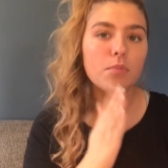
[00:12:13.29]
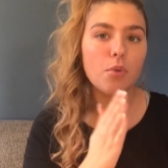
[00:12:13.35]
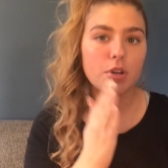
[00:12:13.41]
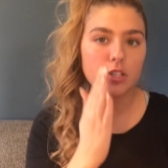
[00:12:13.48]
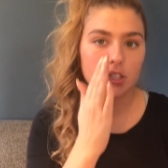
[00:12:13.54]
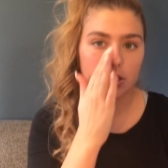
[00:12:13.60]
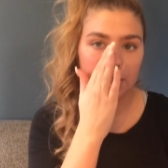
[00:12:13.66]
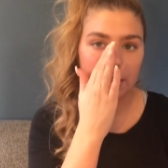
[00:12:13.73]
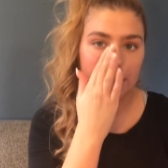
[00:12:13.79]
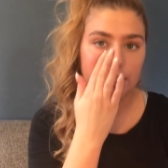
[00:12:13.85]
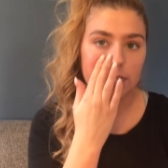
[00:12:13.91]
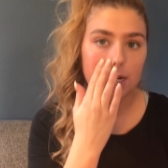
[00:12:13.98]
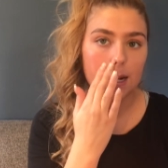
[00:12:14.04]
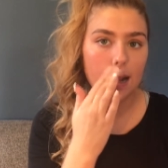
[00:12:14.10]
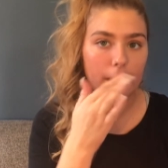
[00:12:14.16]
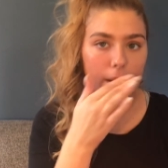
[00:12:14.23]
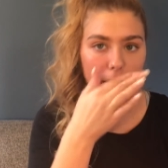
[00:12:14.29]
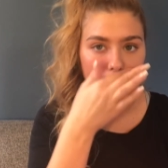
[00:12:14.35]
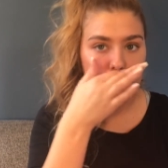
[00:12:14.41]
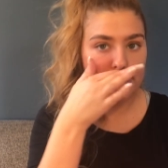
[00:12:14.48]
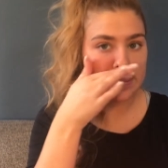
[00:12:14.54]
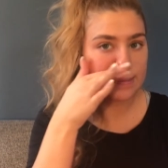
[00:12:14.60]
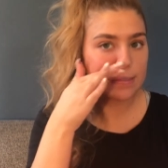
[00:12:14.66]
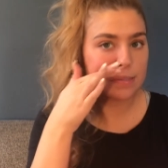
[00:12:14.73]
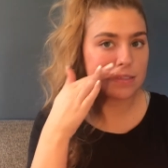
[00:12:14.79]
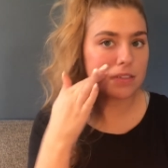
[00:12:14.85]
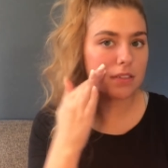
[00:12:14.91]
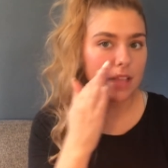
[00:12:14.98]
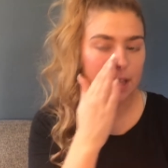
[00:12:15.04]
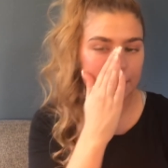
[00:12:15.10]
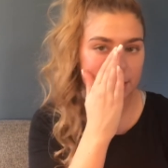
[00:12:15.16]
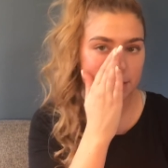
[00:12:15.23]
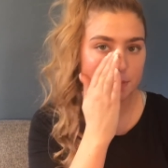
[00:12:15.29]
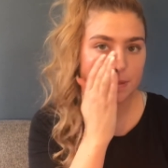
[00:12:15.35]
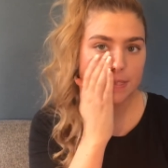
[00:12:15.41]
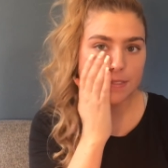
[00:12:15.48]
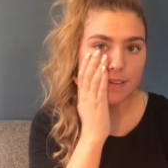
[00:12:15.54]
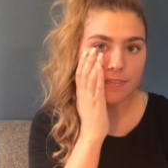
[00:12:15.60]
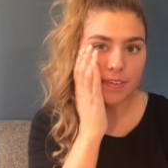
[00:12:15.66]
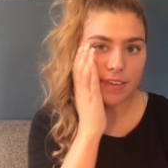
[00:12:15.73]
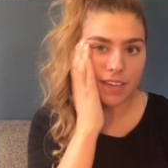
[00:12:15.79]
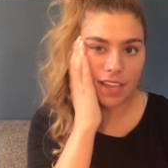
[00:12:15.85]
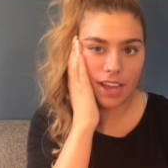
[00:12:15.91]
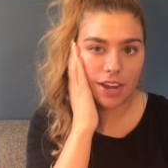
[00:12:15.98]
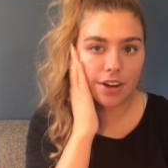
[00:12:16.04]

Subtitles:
moisturizer on like specific